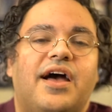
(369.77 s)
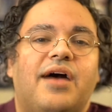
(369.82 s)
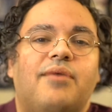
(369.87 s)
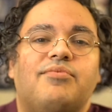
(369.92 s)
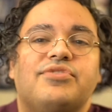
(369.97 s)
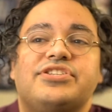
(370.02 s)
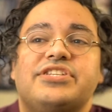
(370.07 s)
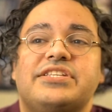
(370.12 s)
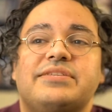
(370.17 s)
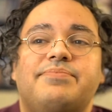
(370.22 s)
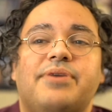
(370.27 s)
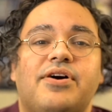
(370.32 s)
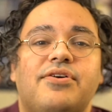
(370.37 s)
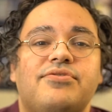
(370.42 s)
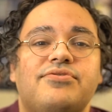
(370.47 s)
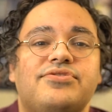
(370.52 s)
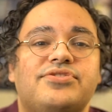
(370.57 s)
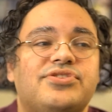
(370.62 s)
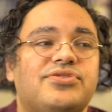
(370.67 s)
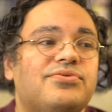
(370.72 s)
which is
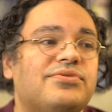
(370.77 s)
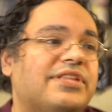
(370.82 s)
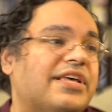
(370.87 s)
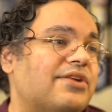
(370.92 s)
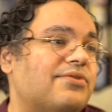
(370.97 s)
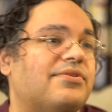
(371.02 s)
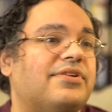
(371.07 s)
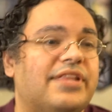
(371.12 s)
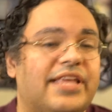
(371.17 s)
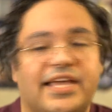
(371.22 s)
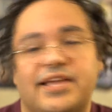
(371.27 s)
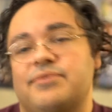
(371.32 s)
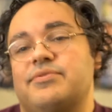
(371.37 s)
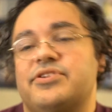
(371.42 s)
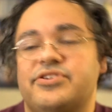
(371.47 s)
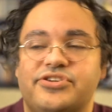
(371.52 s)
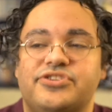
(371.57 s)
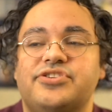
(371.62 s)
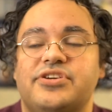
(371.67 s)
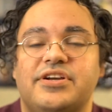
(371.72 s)
opposed to literal
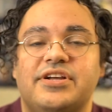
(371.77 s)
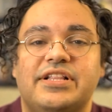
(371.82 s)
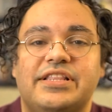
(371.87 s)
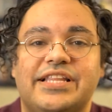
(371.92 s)
language.